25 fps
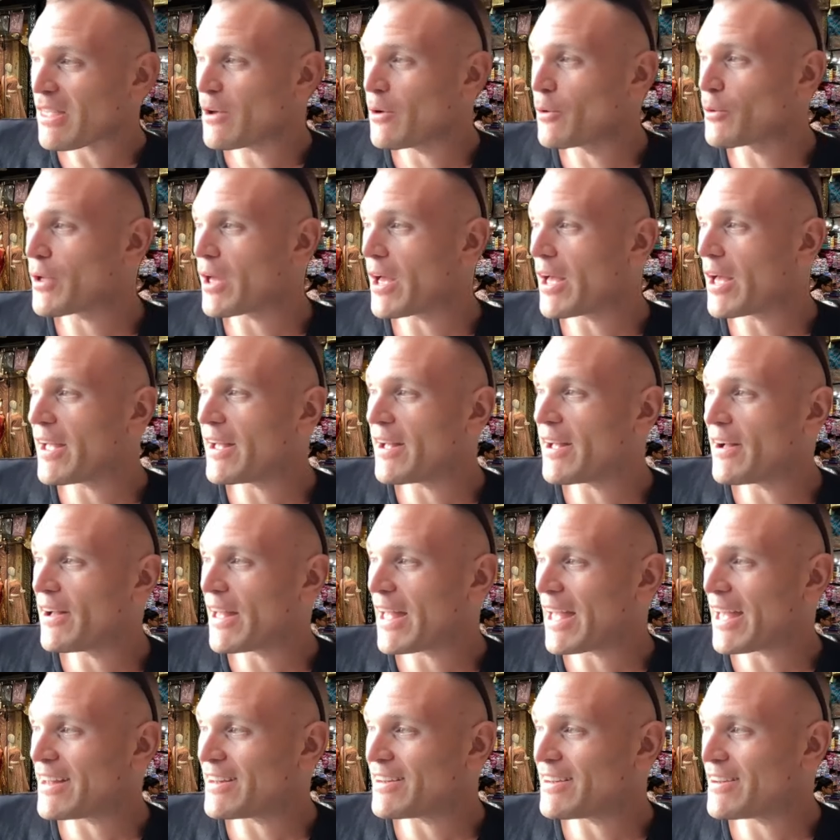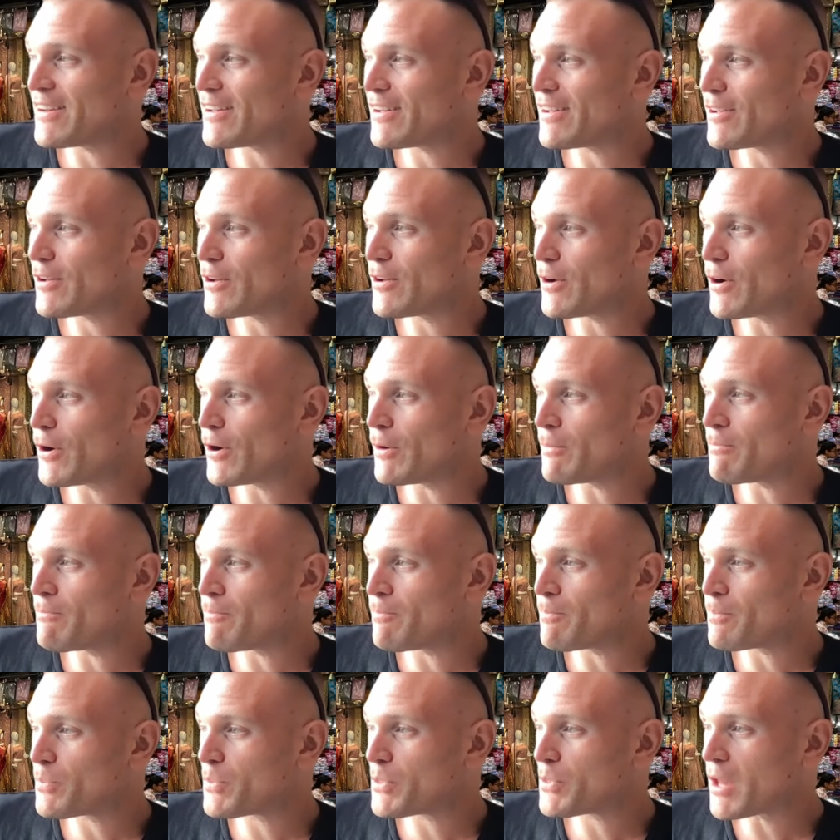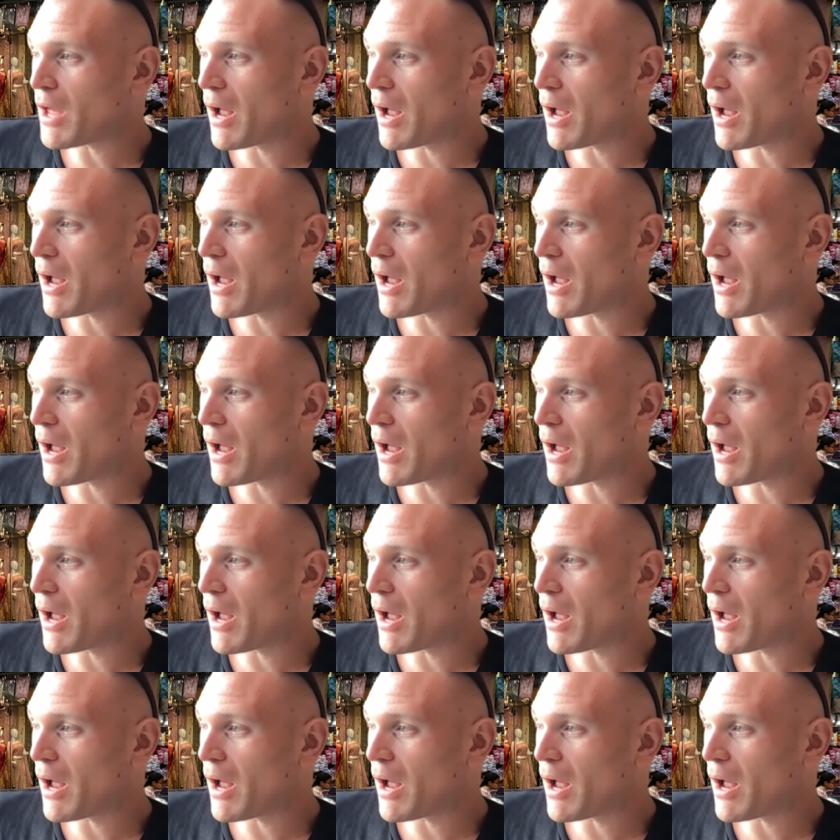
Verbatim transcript: Okay. And um